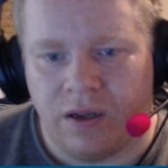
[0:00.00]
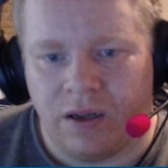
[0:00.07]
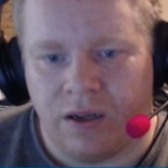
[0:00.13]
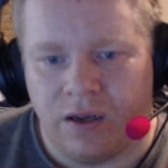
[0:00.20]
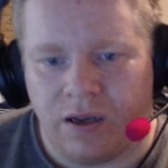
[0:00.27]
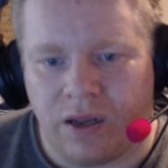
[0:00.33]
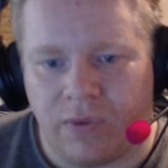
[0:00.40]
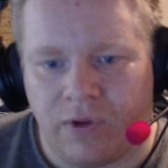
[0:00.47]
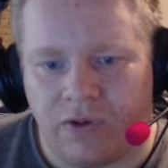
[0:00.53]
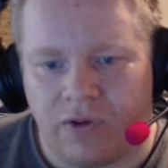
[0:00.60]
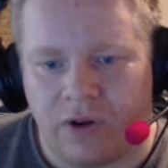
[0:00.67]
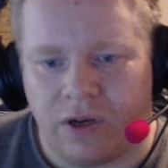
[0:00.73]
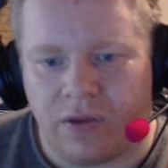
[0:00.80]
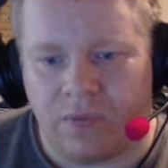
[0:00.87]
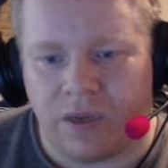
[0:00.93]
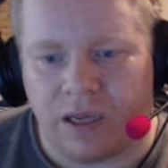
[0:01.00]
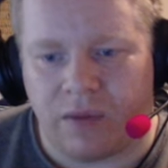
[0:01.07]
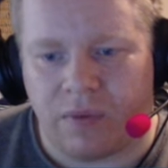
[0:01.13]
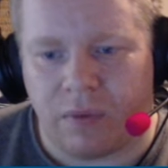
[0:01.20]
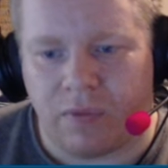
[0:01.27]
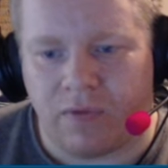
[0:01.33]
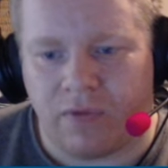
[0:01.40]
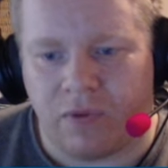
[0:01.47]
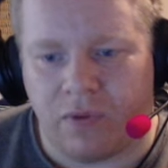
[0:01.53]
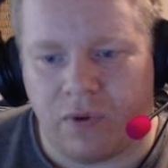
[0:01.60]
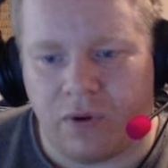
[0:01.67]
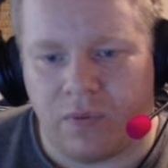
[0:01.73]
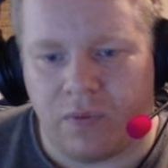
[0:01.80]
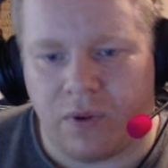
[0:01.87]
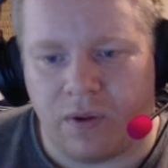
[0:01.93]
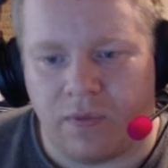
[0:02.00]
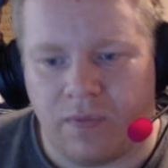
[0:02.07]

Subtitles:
Now, we tried to pick him up before, didn't we?